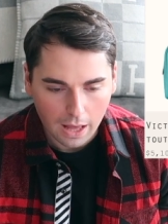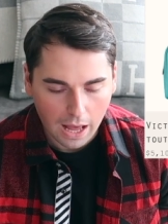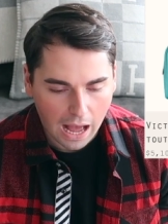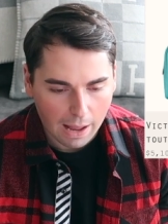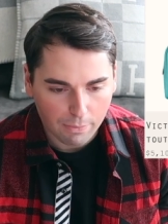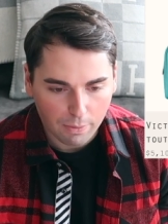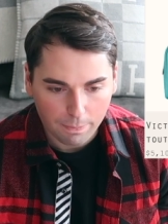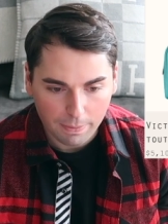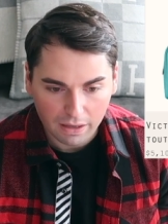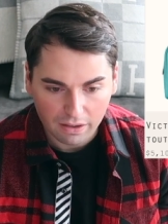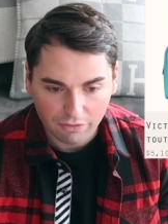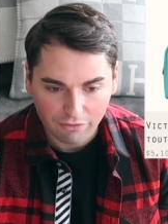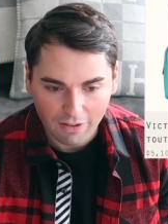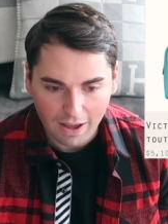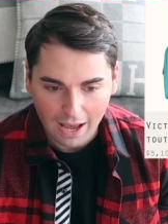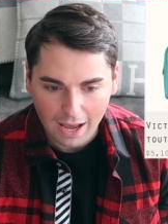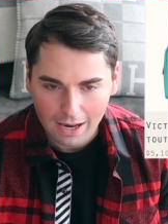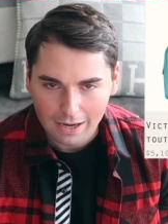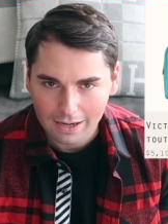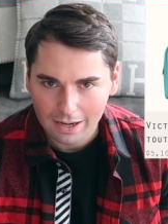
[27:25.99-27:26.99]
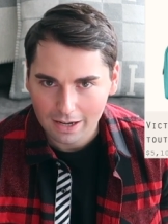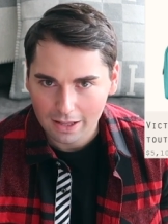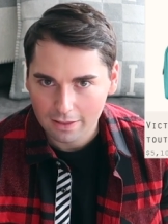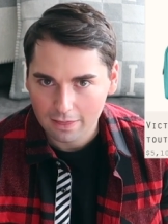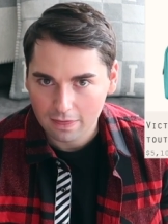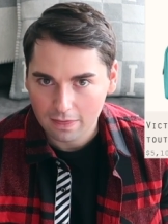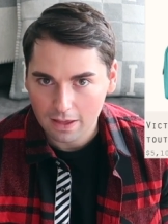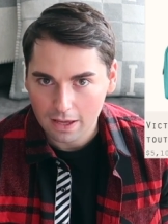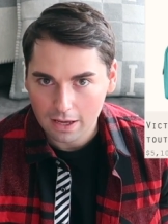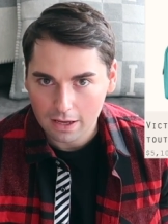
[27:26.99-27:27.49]
I'm a big fan, and I
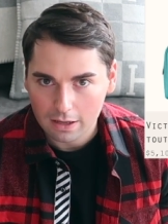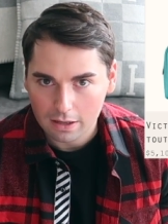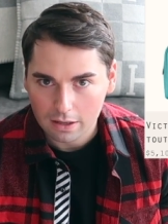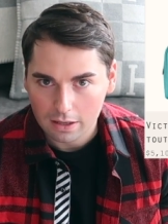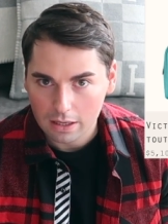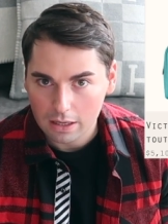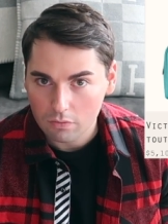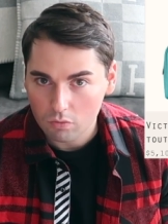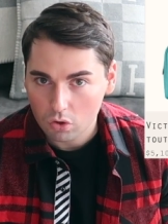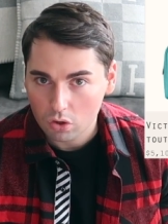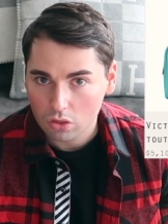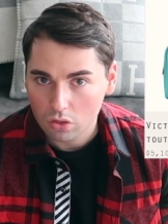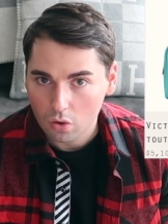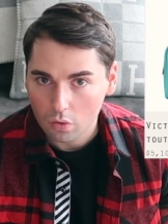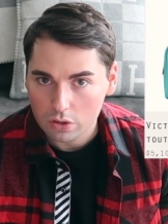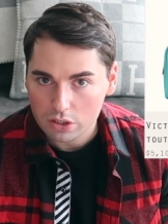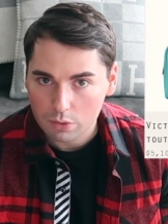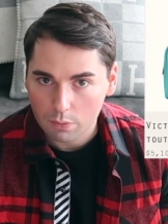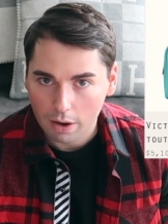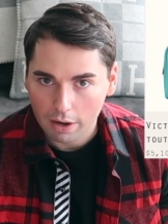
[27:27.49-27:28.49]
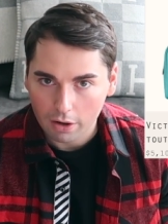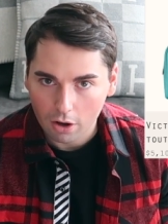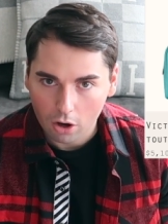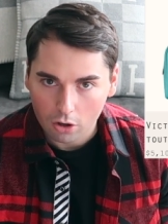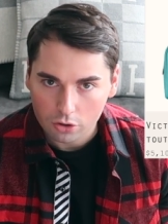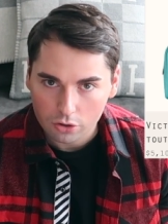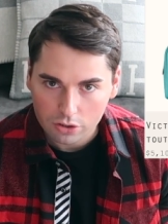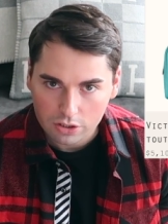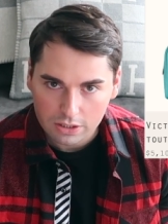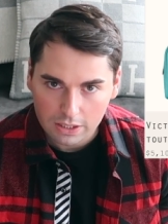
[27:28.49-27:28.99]
think even though it's quite
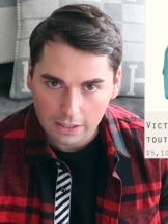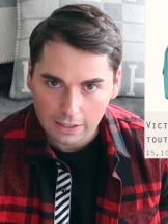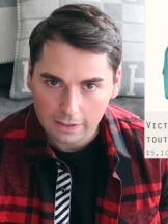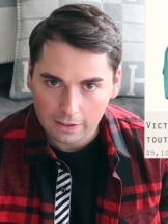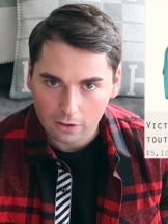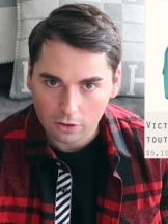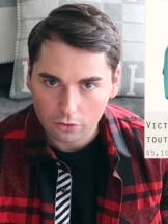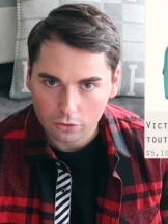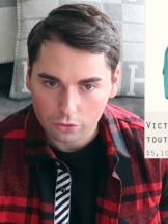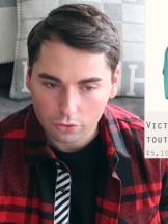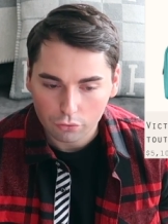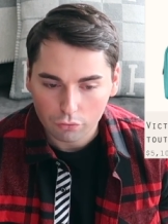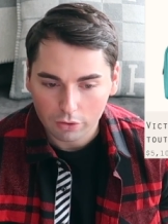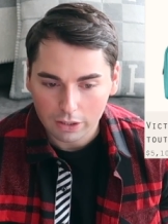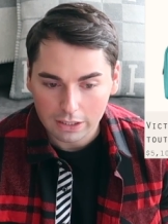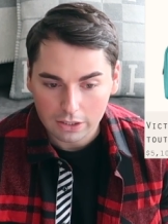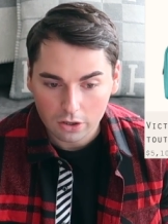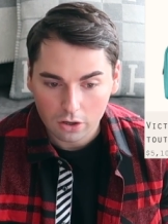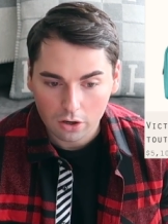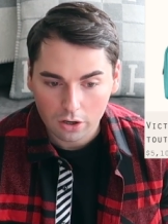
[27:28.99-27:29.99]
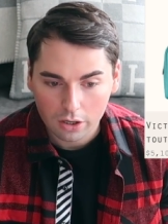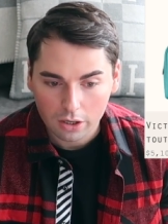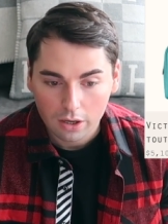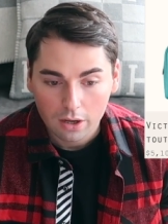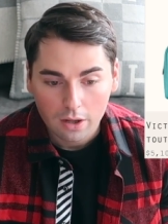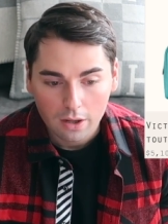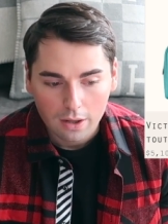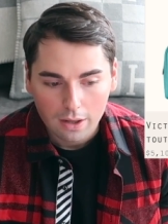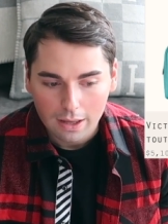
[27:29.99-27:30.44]
understated and under the radar,